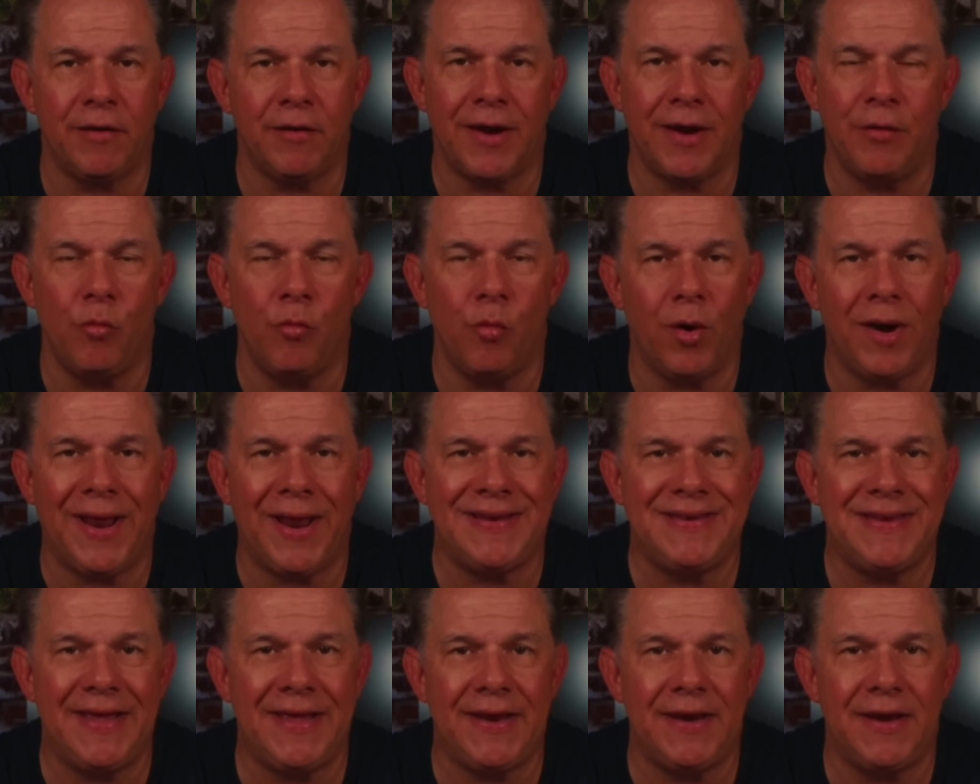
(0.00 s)
and what I
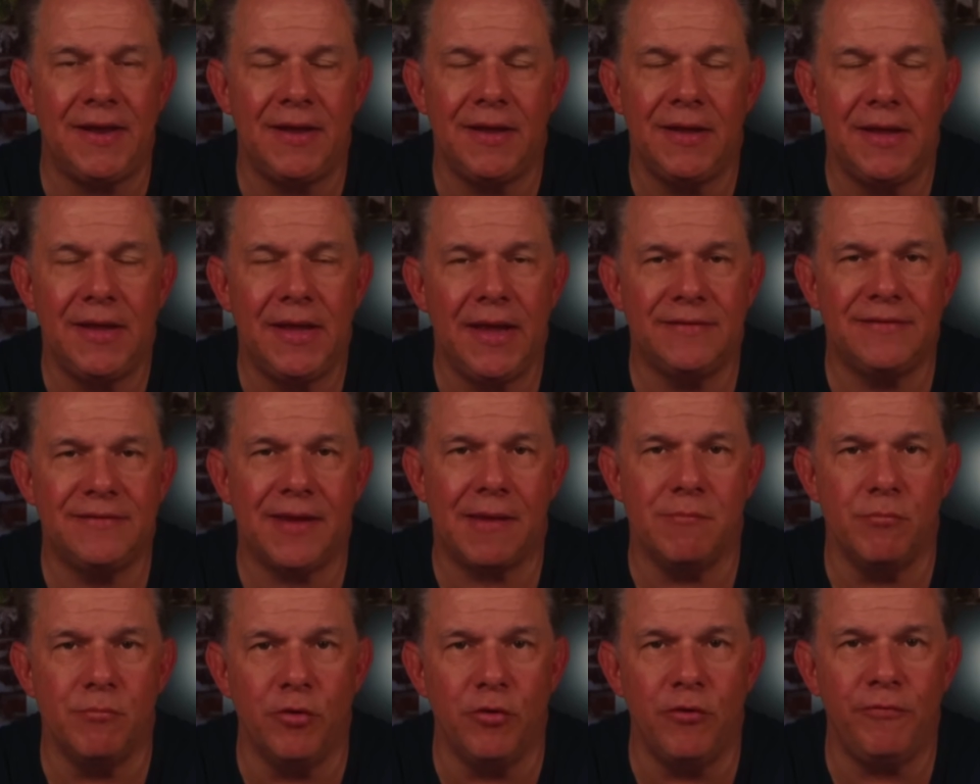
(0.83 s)
did is I
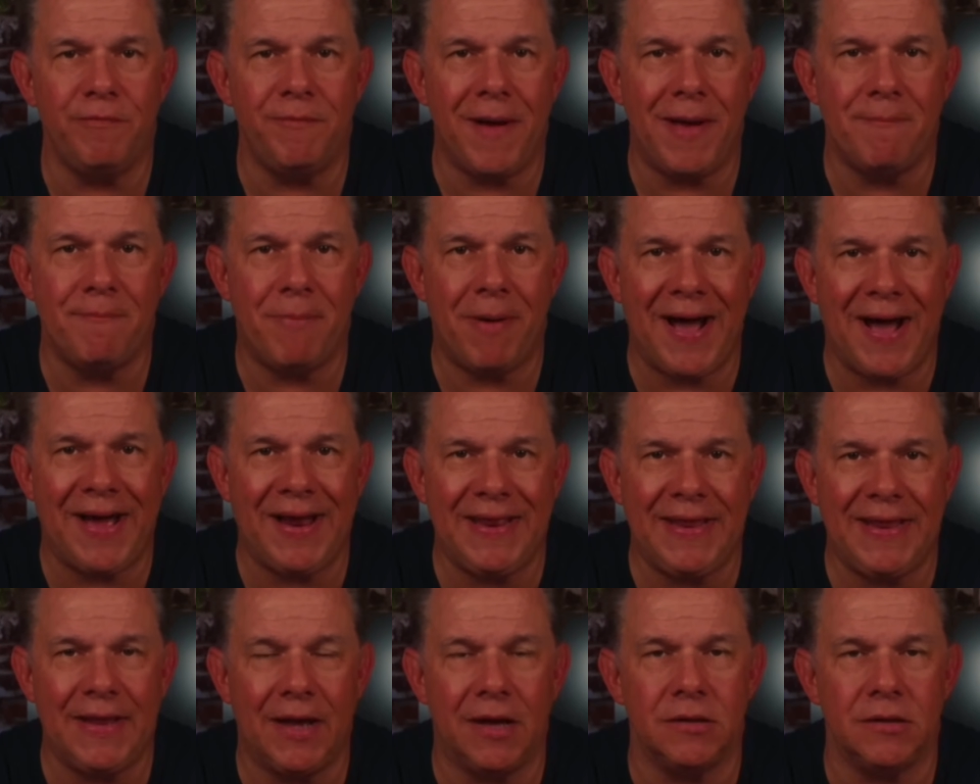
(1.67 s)
moved my
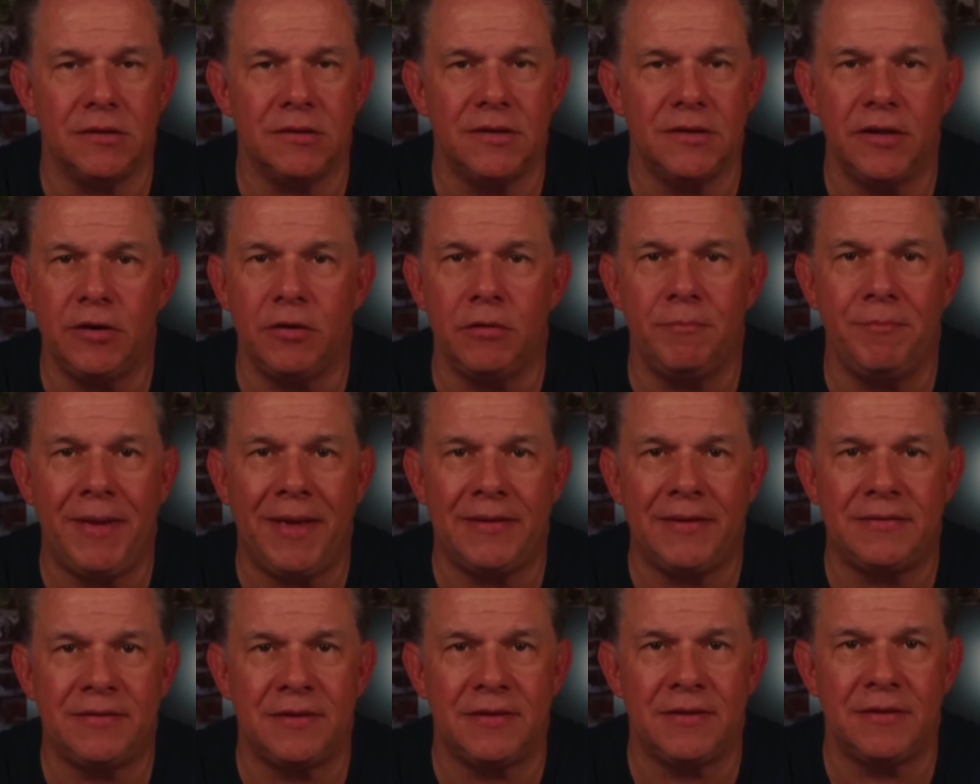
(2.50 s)
body a little
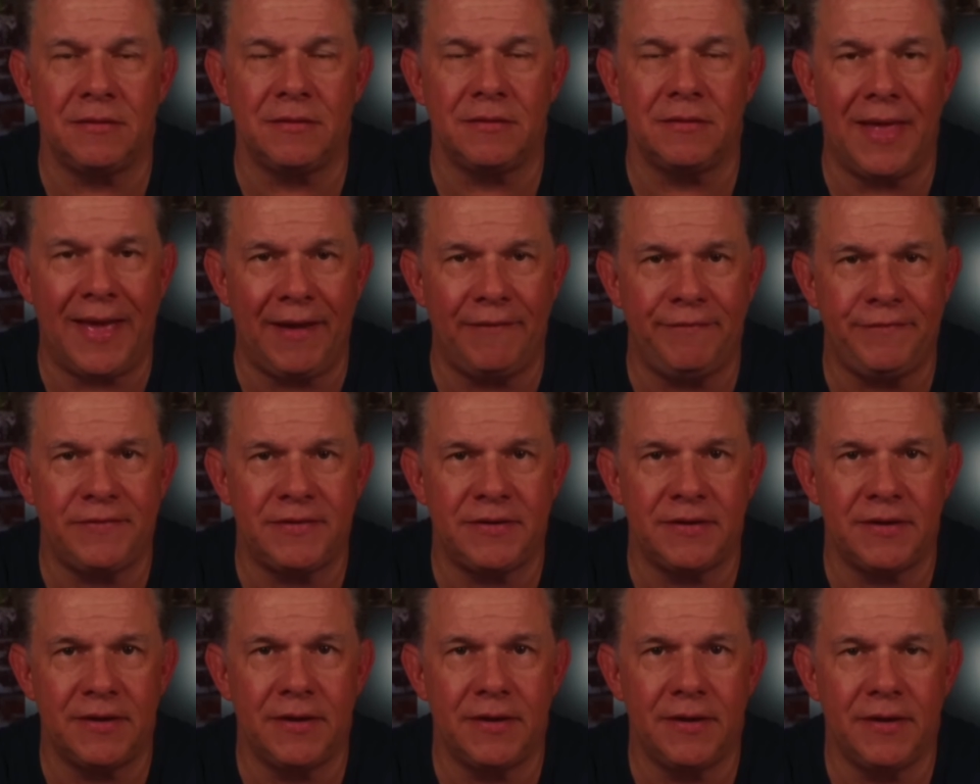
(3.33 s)
bit to the left,
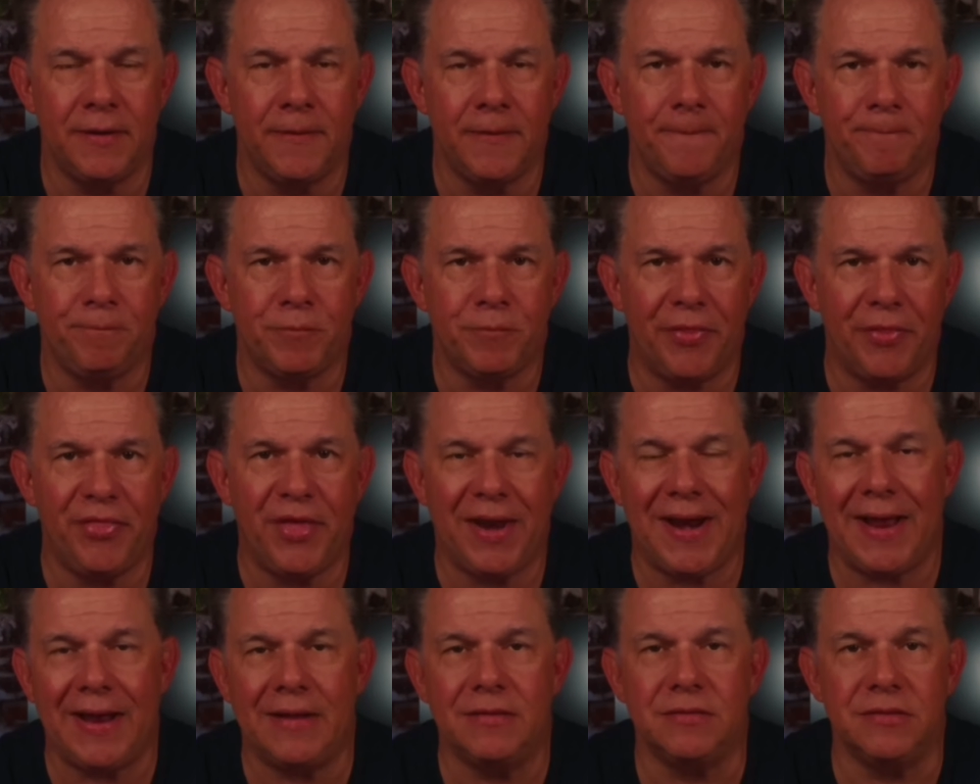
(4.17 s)
and then
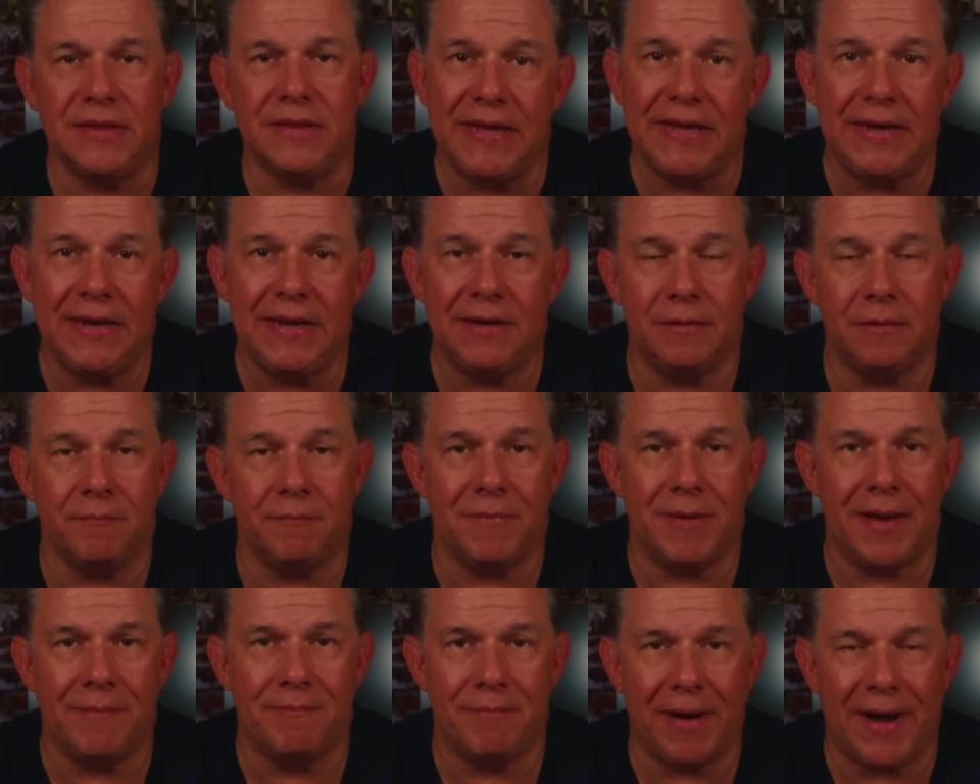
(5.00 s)
I leaned
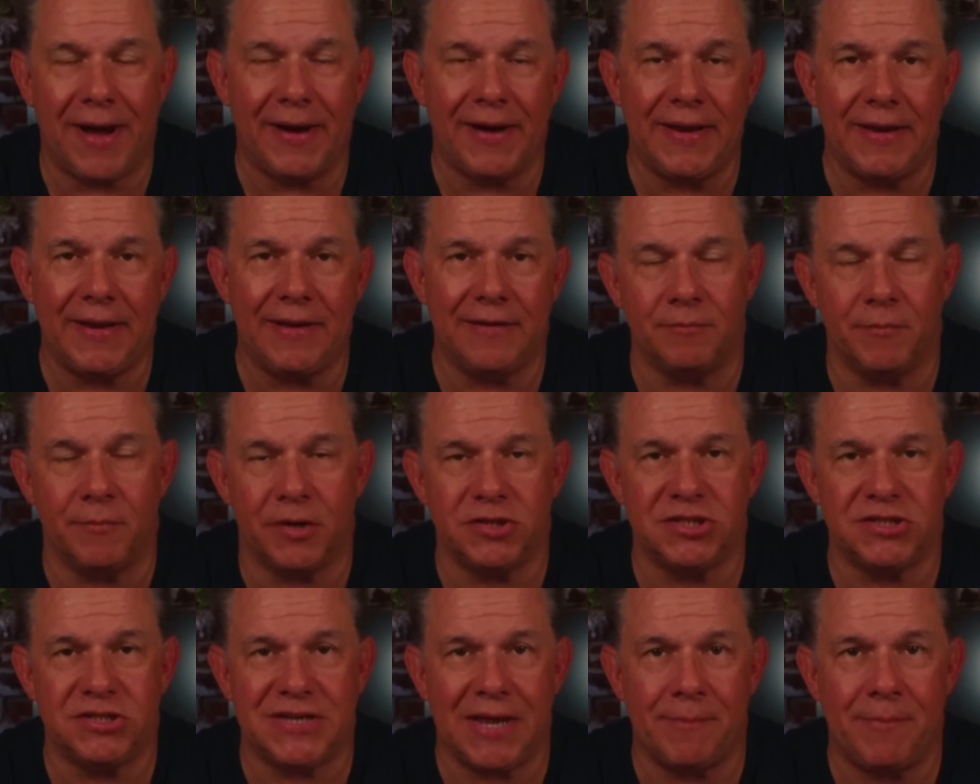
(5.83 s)
my body as
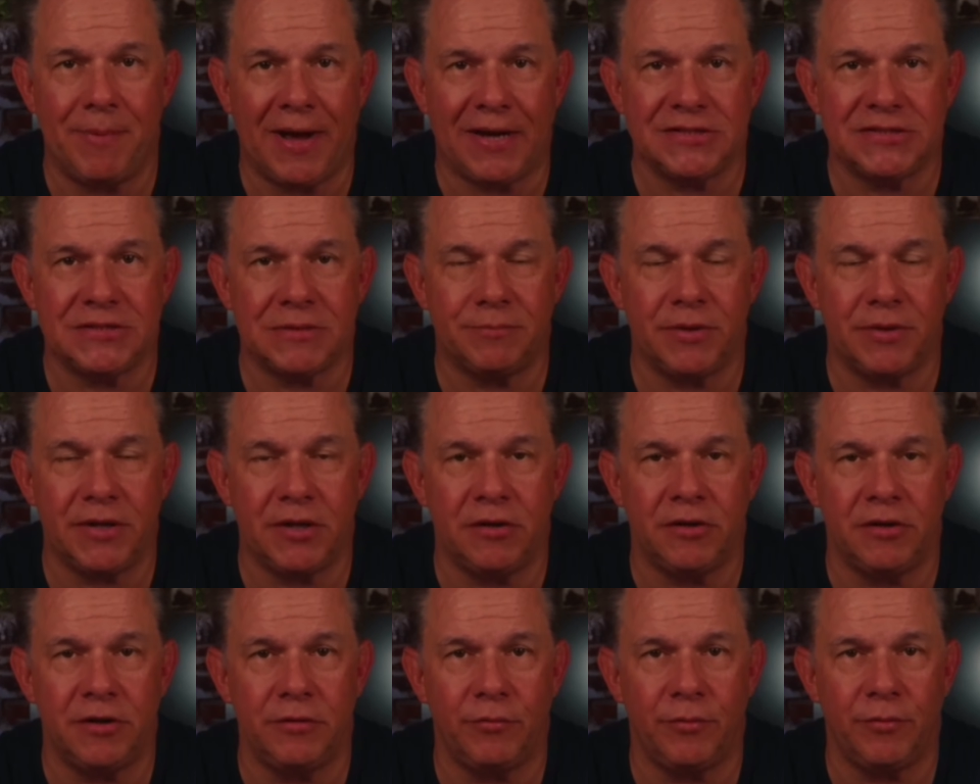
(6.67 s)
much as I possibly
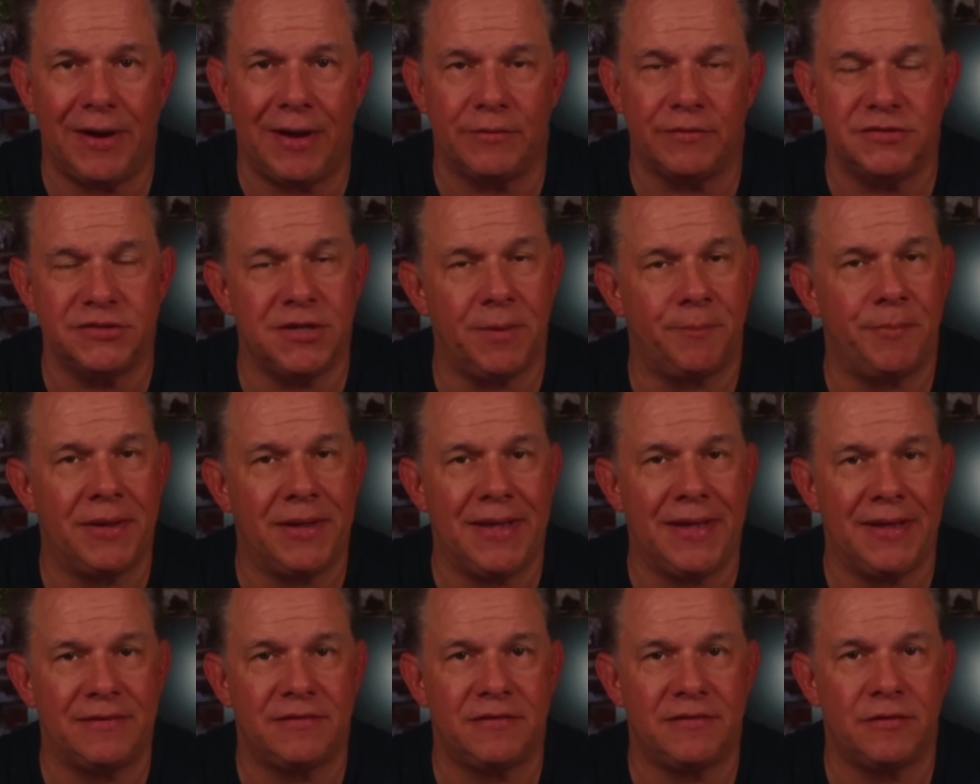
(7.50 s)
could when I was up
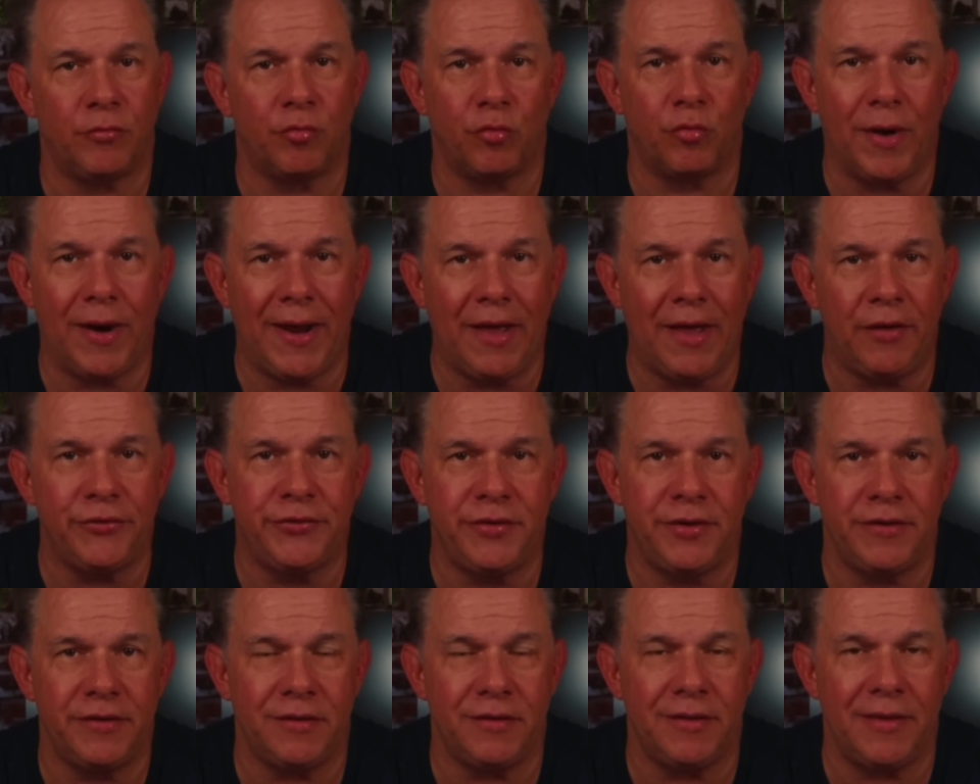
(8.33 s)
against the rail
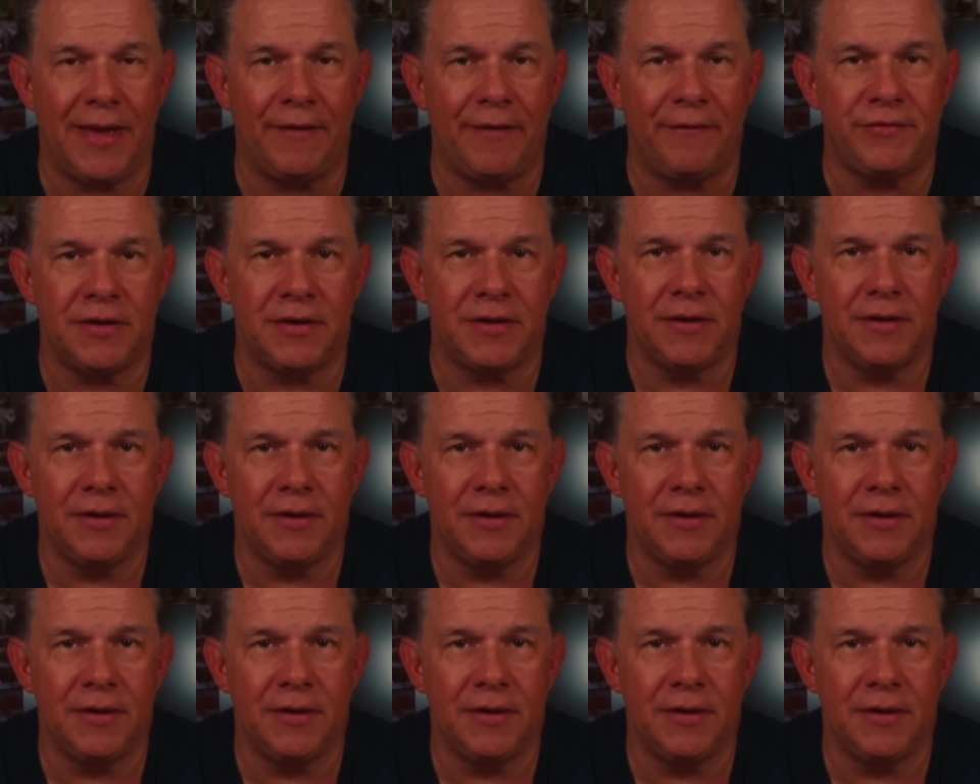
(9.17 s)
to the left,